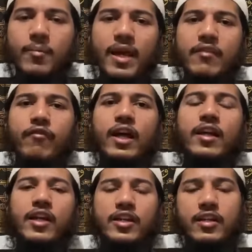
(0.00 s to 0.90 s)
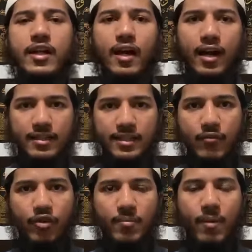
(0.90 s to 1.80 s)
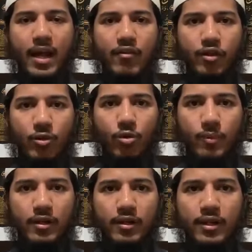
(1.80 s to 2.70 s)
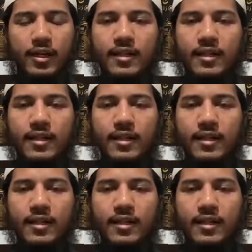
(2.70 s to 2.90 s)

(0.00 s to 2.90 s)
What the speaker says: The remaining 5 criteria are same for the man and for the woman.